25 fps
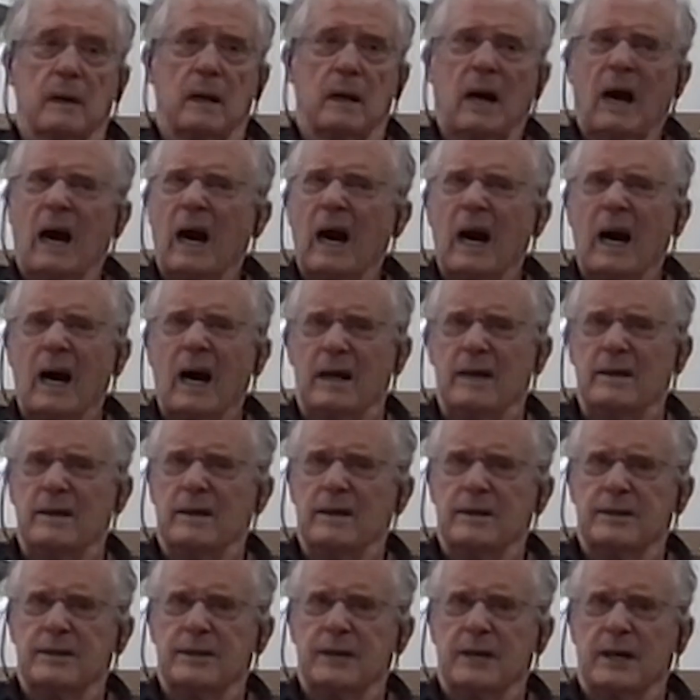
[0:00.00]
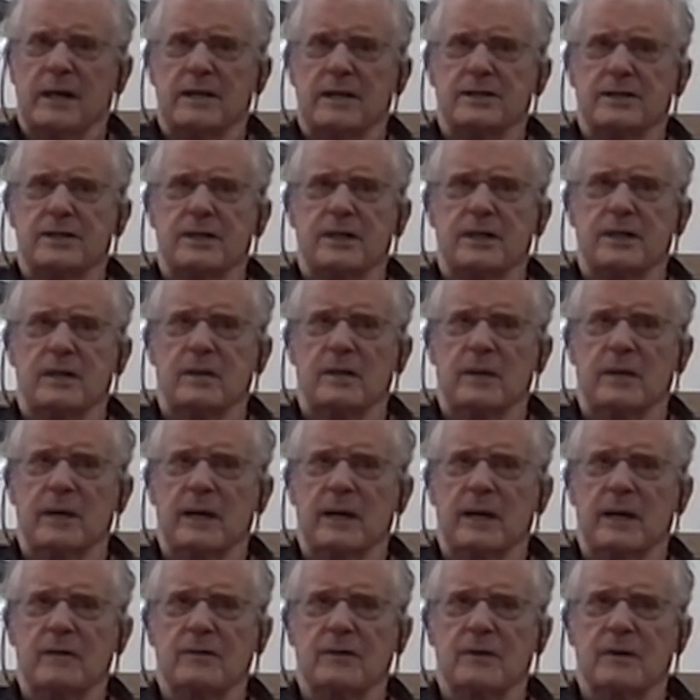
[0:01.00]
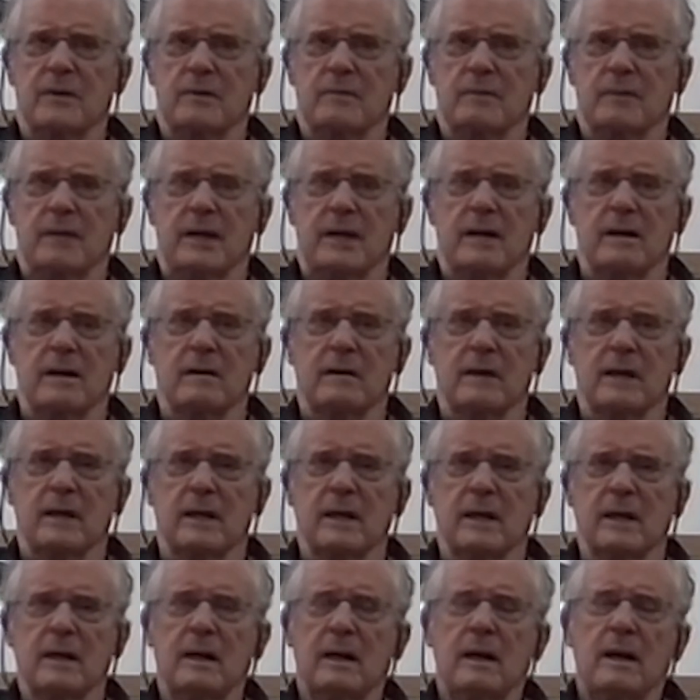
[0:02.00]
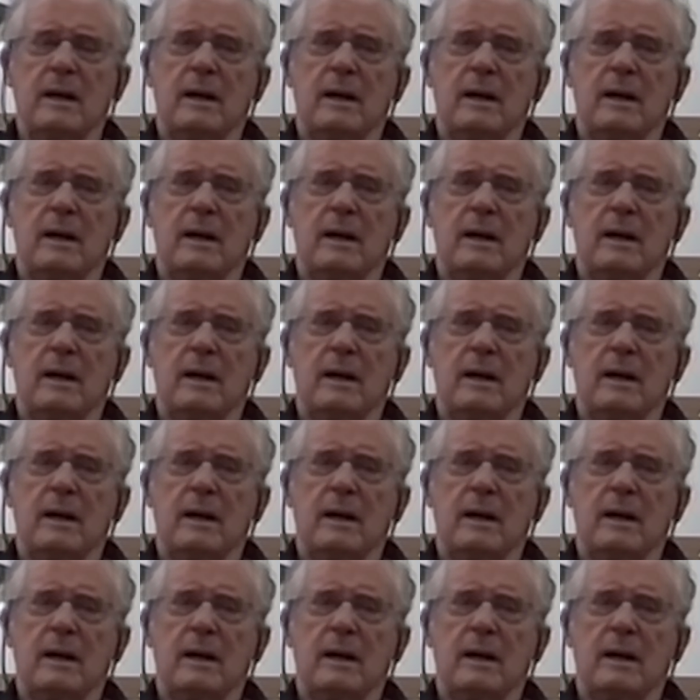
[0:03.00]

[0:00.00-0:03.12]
odd to us anyway, after the Bay Area,